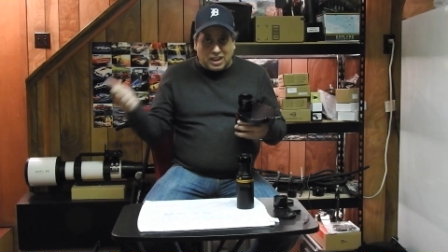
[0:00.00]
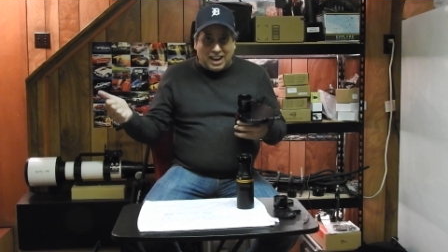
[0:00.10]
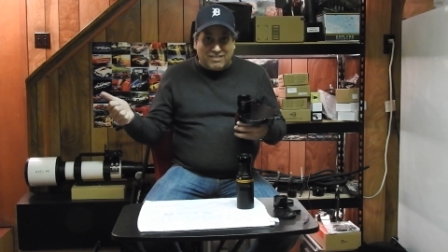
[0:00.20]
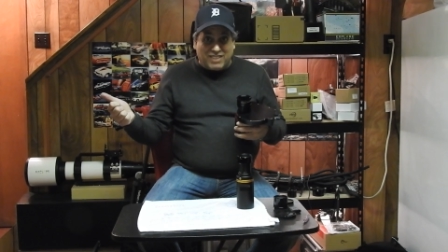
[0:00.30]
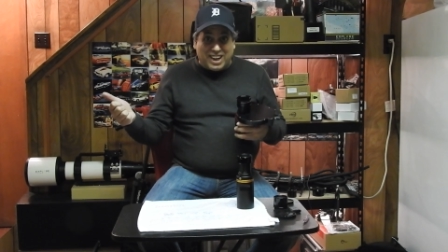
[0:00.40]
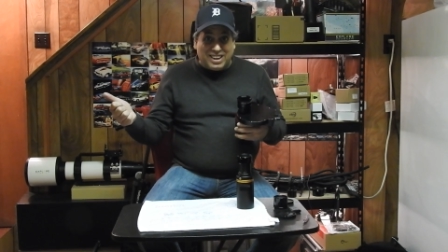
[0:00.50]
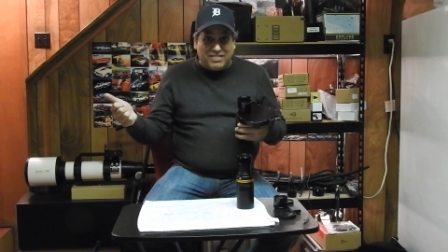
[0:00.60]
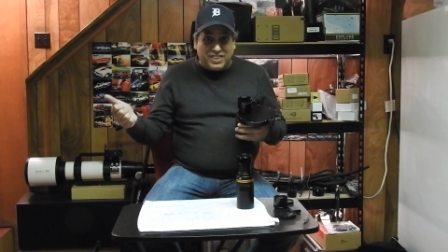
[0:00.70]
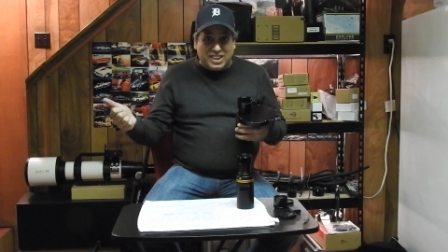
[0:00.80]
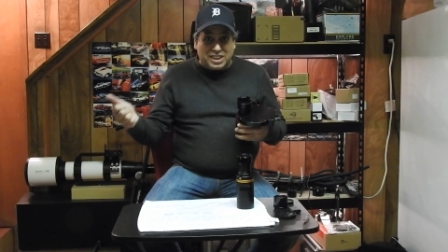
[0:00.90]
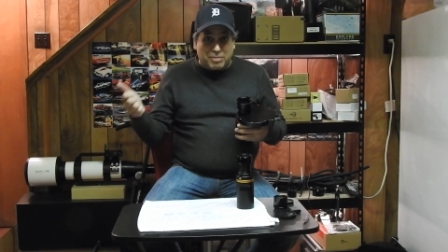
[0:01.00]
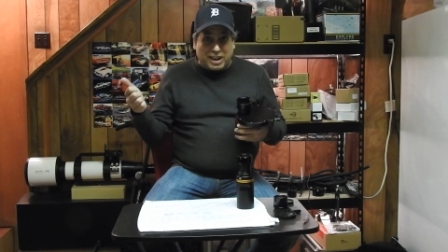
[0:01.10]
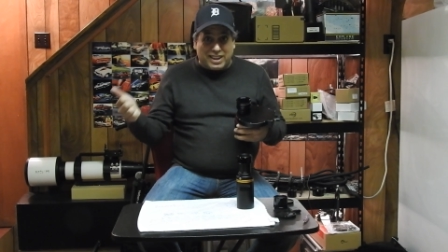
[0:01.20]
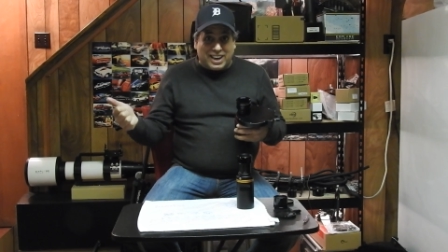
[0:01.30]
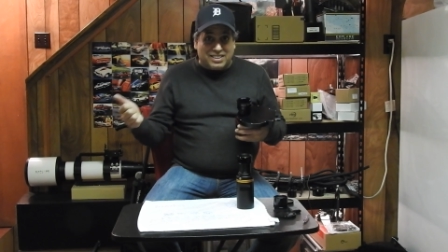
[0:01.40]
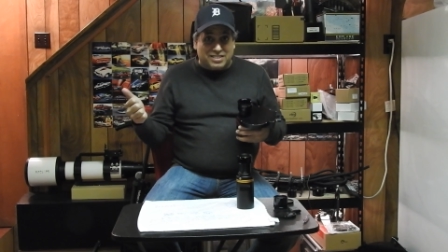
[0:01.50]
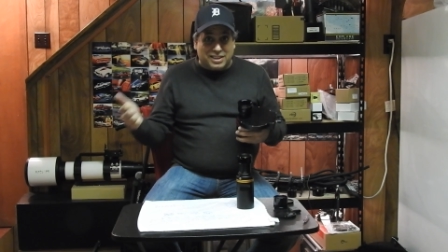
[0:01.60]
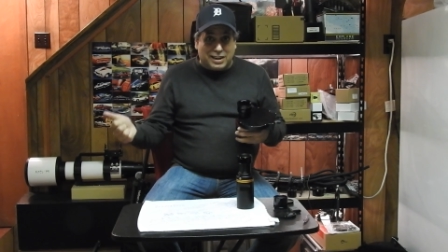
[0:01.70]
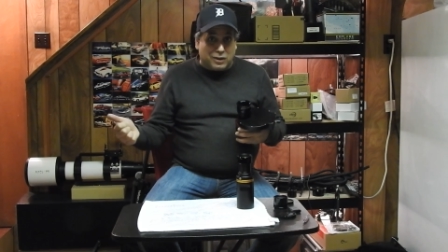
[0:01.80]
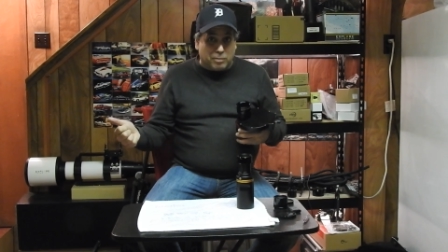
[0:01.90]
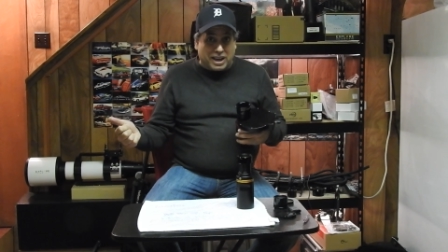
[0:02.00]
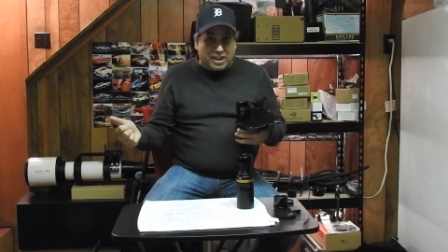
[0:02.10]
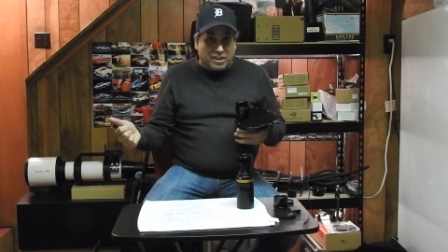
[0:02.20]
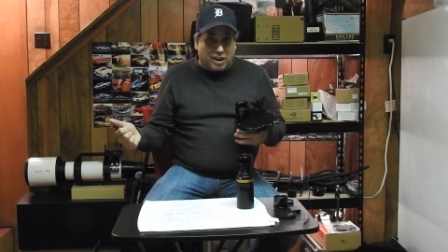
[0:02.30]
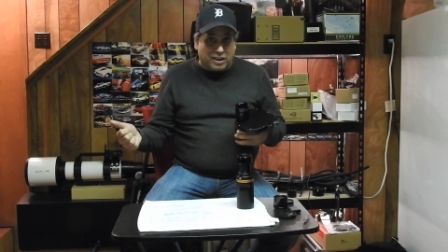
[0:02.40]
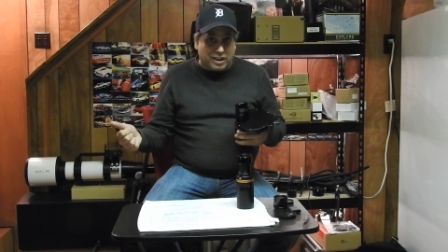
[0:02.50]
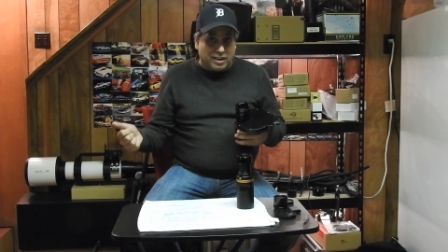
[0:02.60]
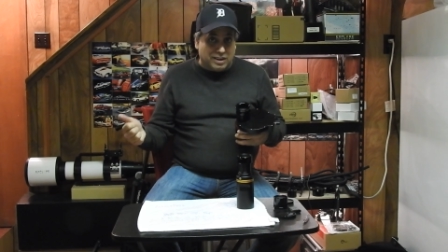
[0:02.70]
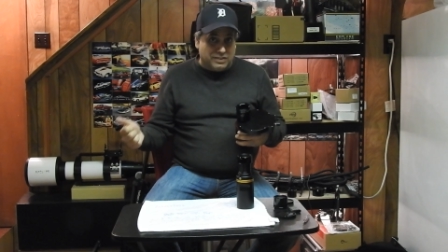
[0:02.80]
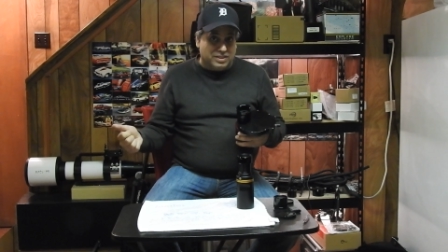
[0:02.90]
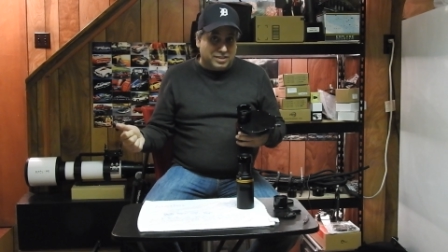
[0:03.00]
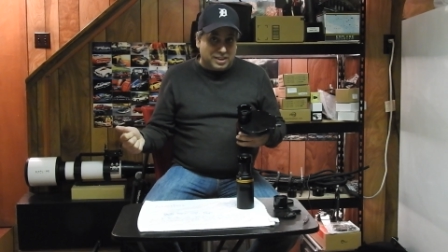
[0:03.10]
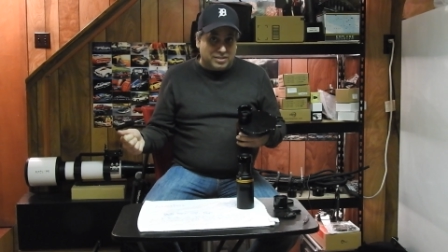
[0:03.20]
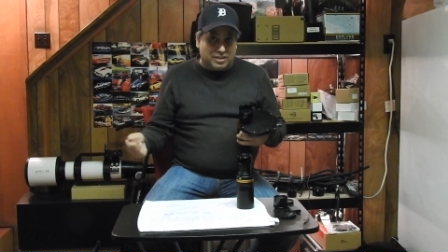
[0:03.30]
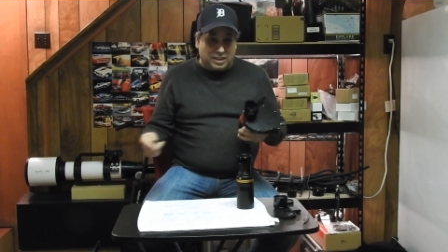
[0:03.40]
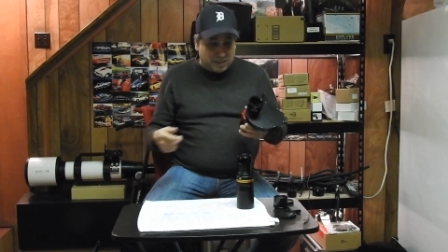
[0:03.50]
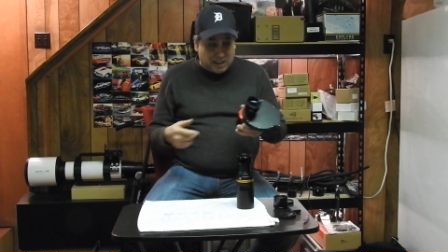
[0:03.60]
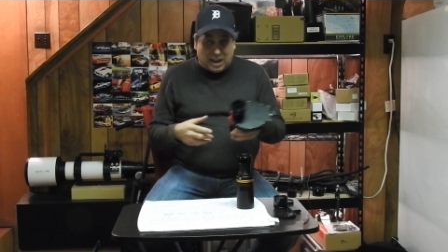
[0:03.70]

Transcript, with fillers: I finally finished my last narrowband target of the season.